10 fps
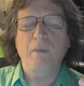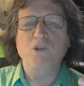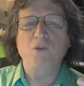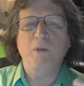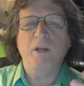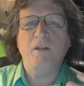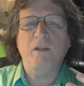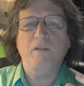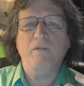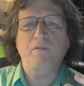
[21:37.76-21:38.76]

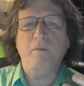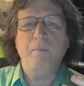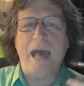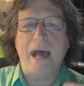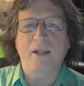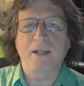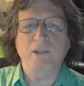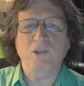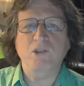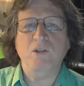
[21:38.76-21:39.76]
measurement of
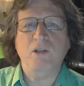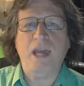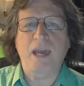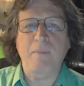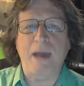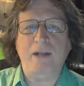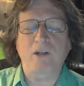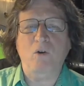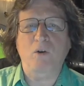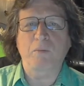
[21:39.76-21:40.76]
balance came
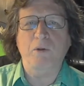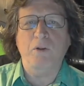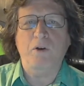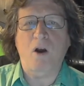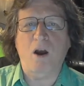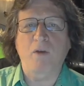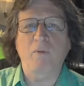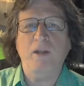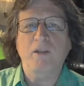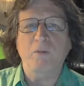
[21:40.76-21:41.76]
back to normal. Their
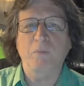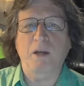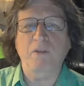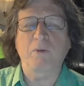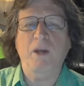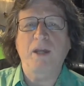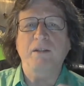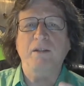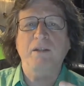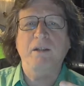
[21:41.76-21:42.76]
heart rate, their breath
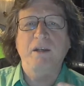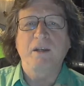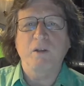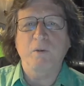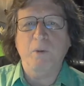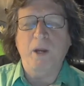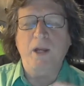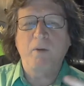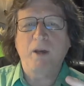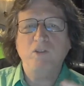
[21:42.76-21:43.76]
rate, and their
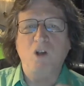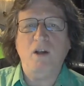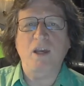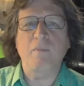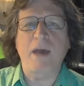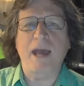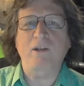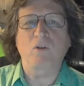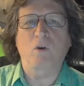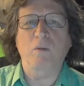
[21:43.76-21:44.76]
brain waves all came
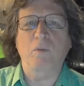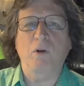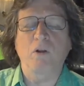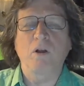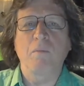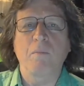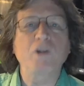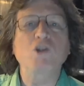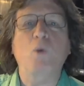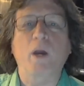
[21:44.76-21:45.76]
back to normal
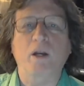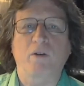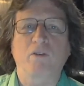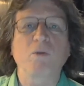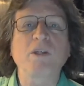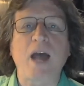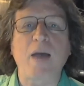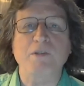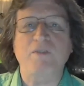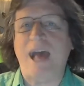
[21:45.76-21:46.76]
much quicker, 3
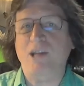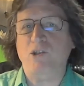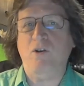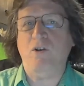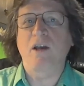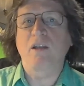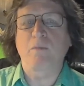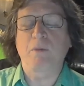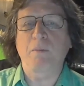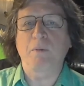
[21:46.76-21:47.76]
times faster
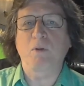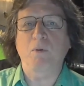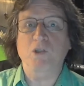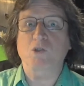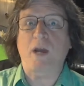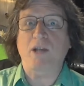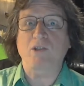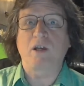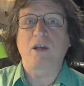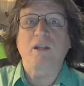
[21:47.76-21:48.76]
than people who were
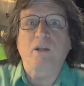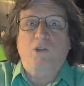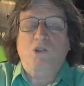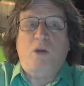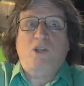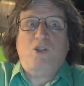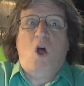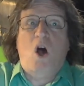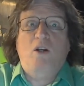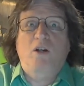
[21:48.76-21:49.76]
stressed. They were
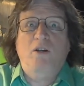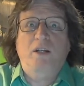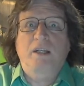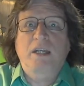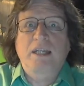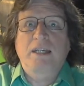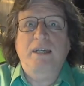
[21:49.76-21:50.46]
stressed longer and